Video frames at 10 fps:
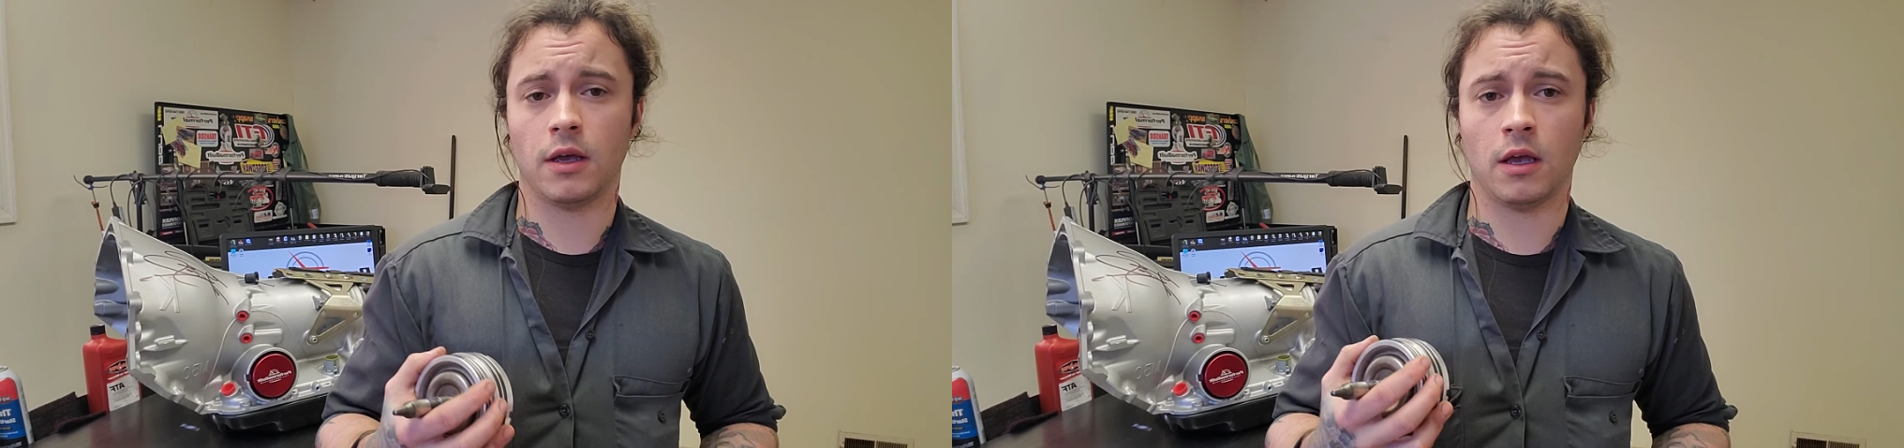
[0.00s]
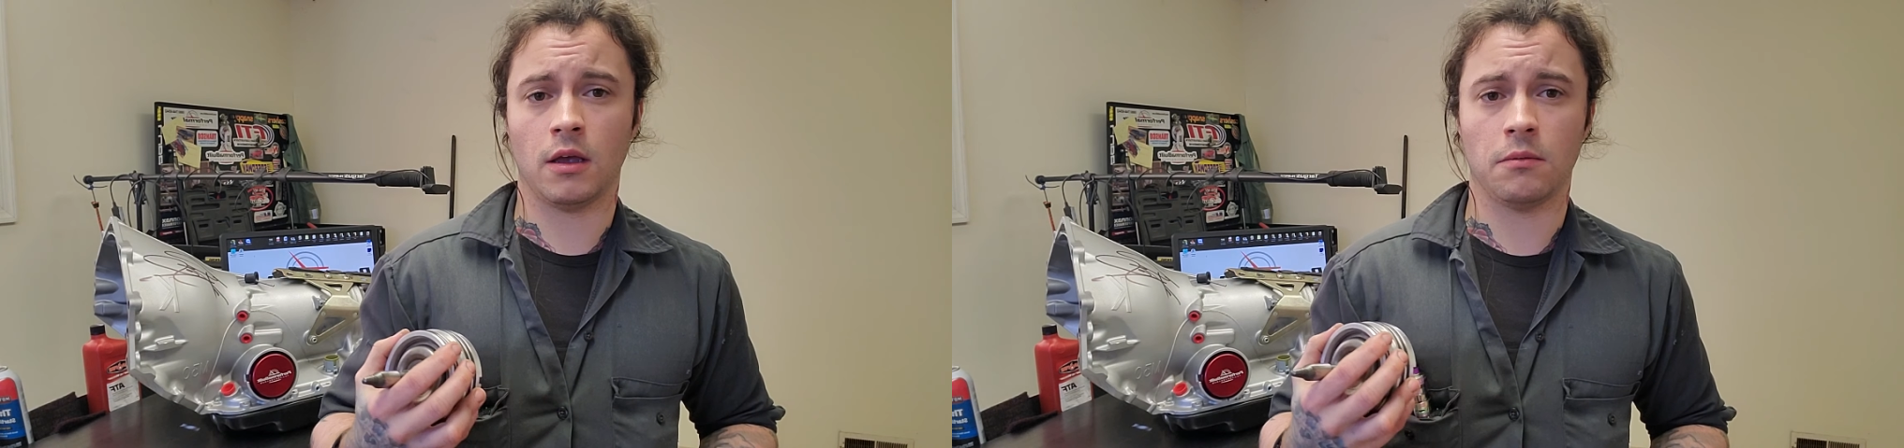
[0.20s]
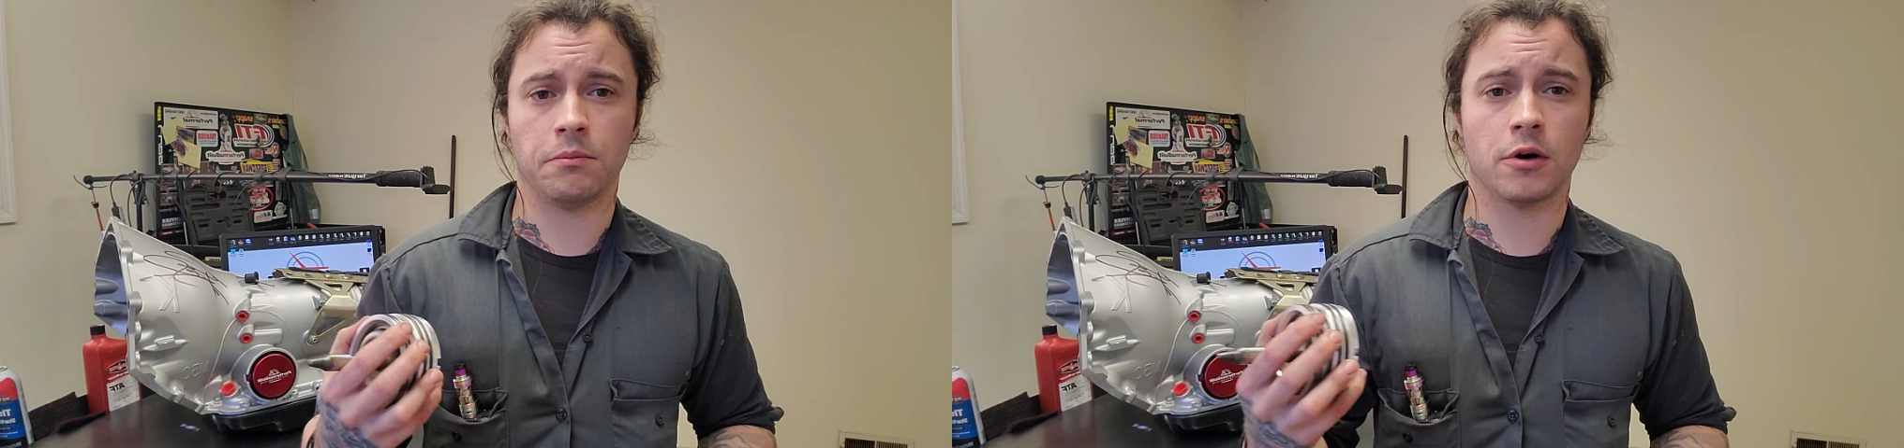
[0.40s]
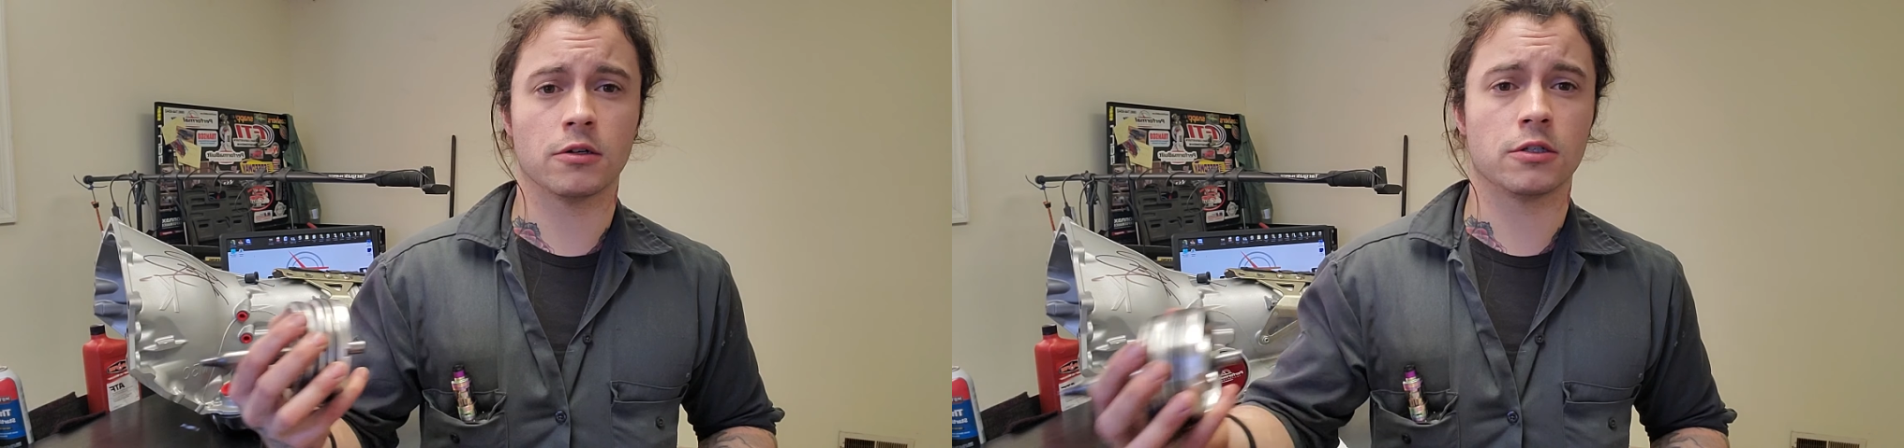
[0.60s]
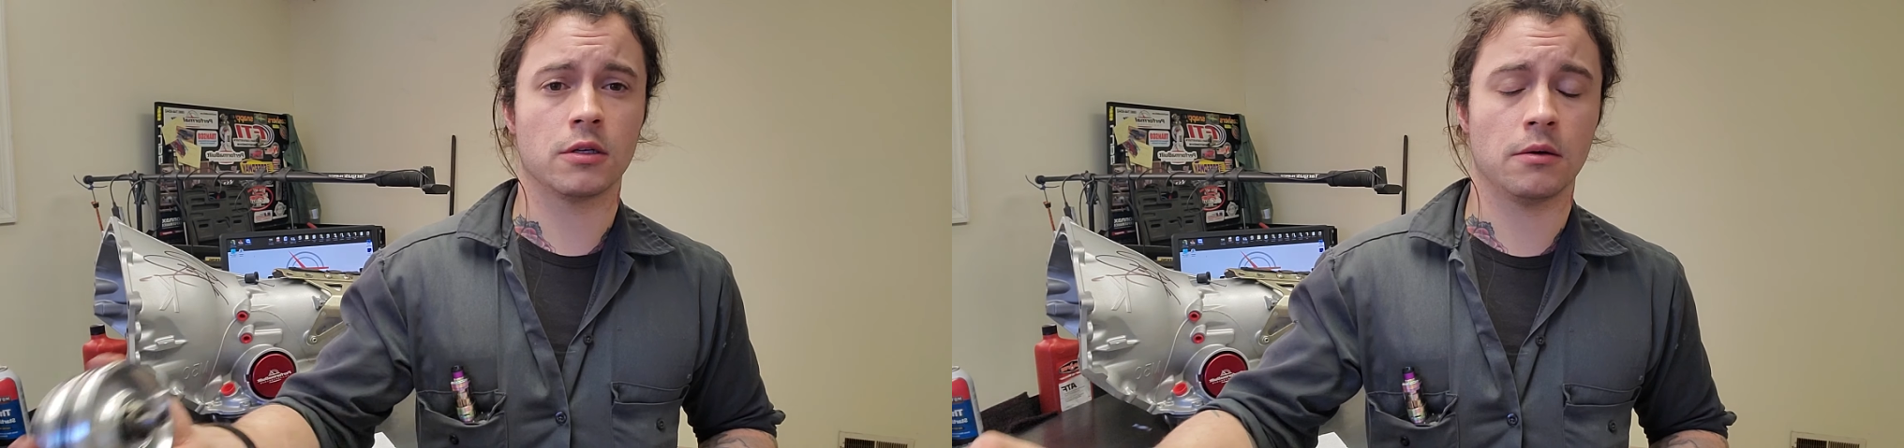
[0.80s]
a
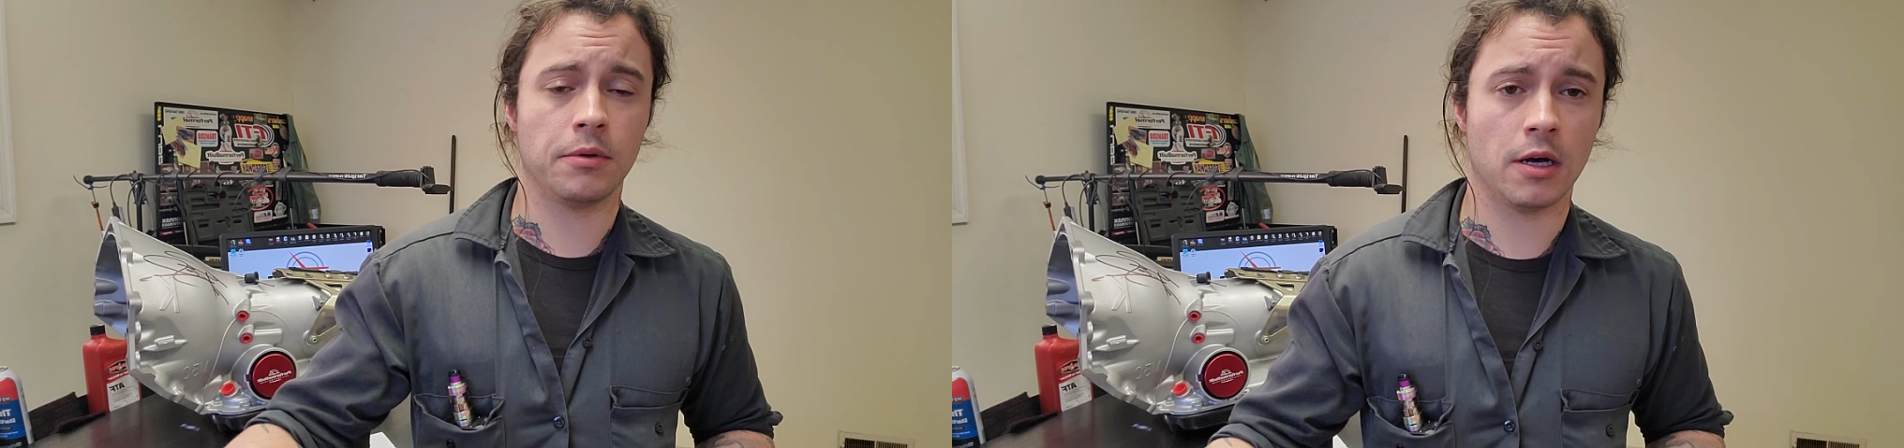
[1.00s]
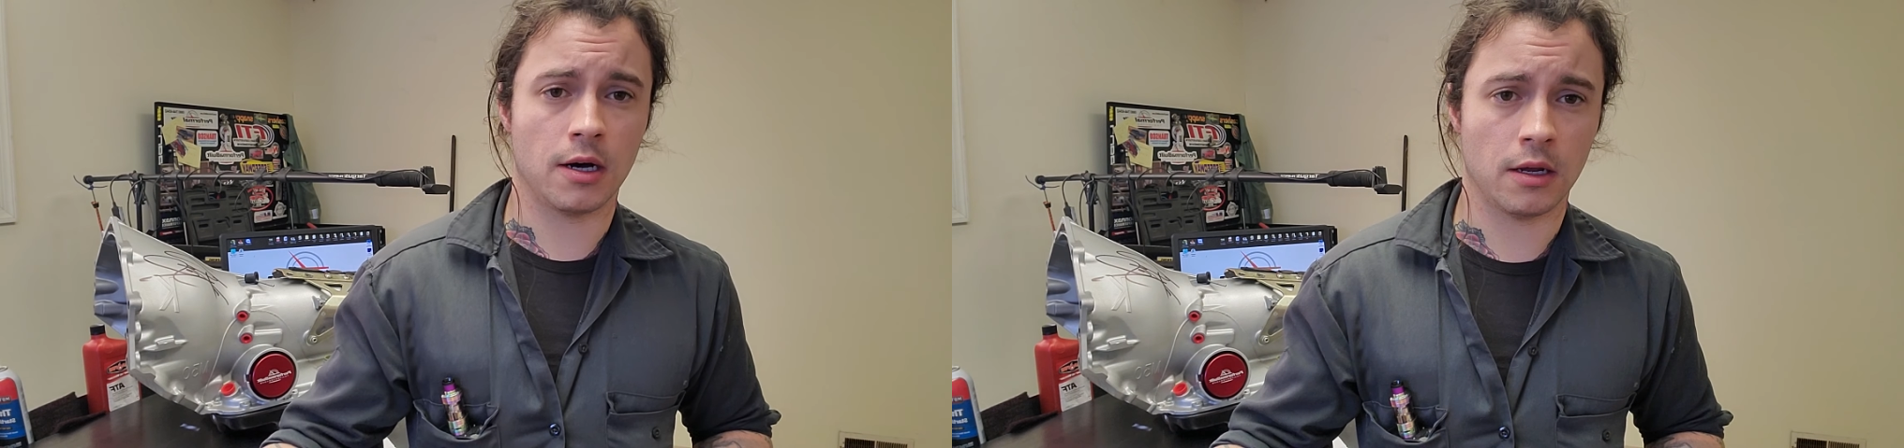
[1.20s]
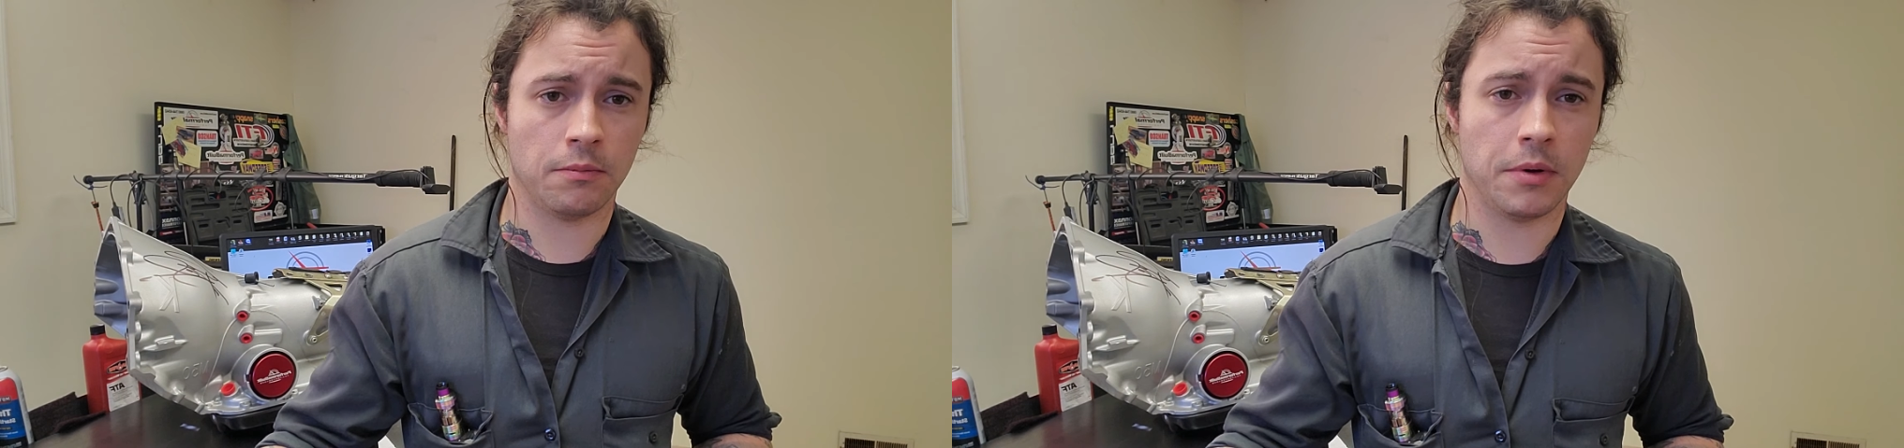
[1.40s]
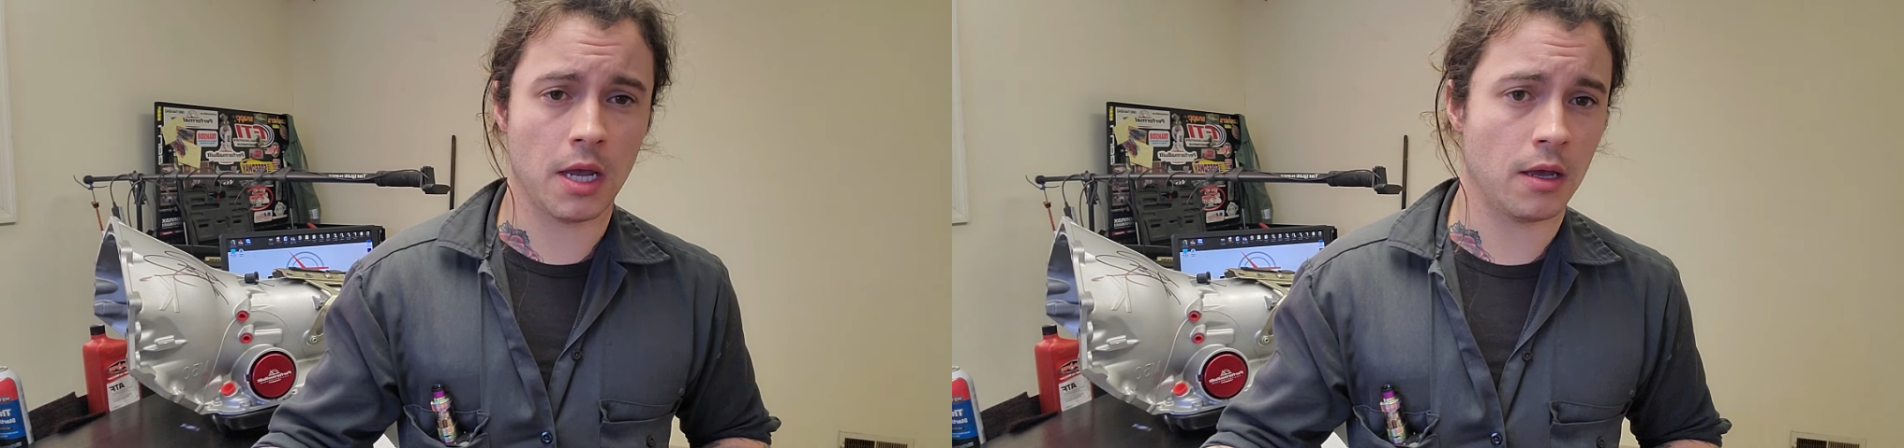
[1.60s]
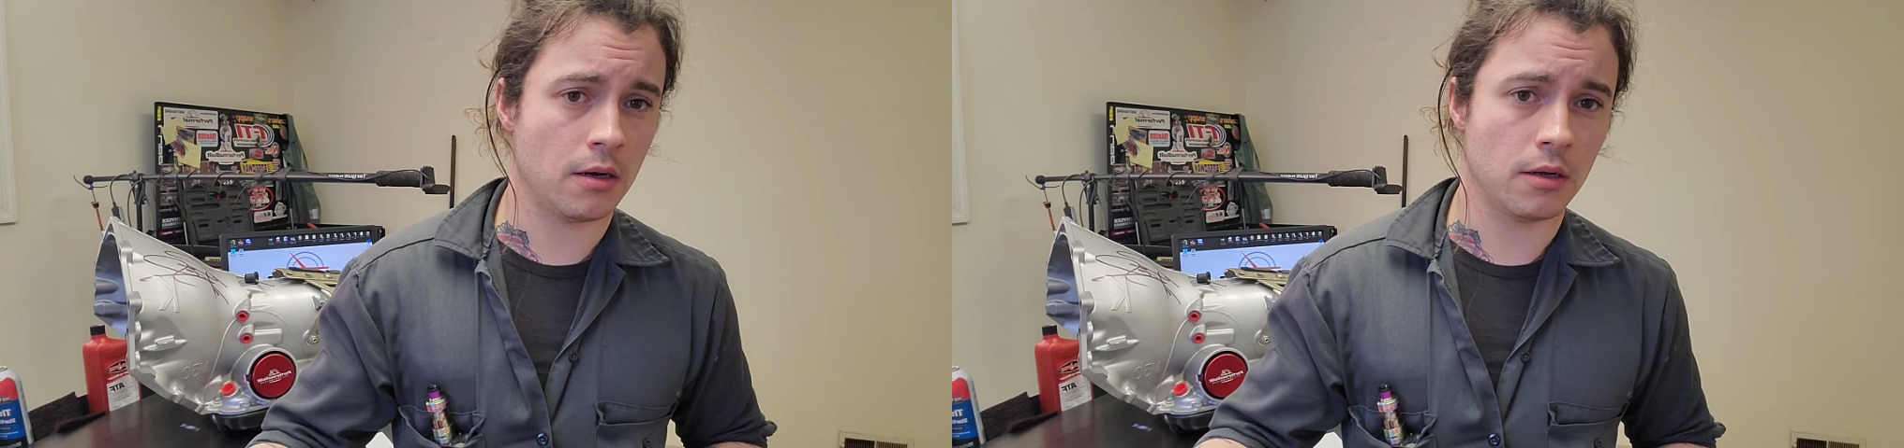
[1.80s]
partially applied
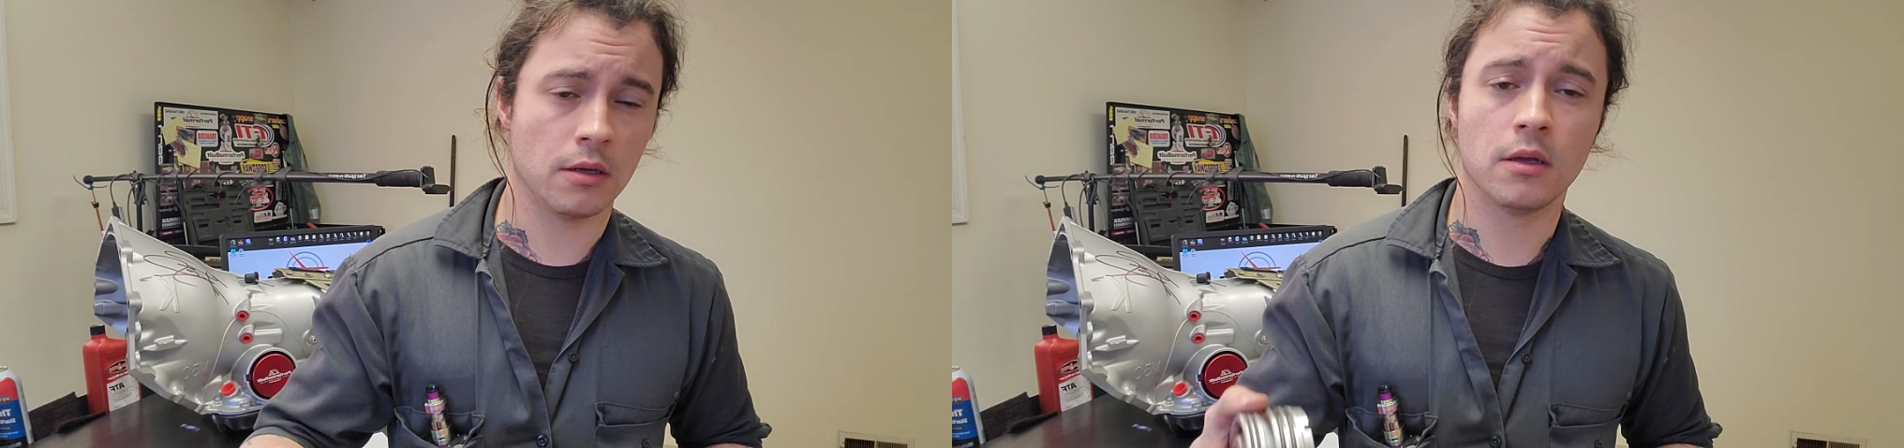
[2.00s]
band